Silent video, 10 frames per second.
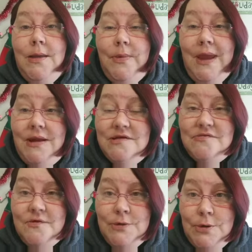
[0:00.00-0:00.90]
We had his
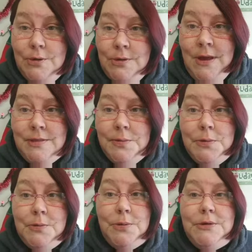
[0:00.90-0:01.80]
funeral. At the
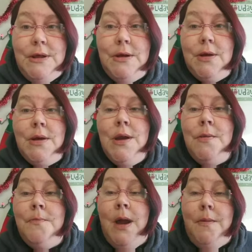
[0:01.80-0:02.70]
funeral dinner,
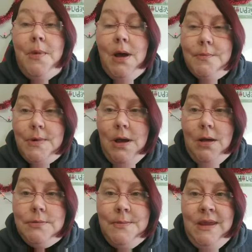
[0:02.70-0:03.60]
my mom
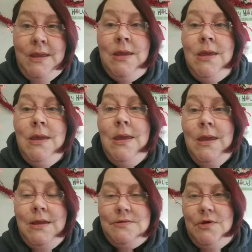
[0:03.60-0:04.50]
called me
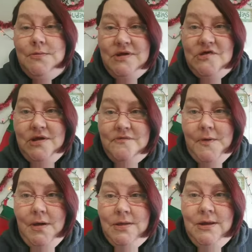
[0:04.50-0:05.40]
and told me she had
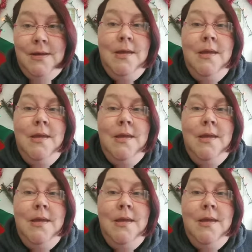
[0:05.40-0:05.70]
fallen.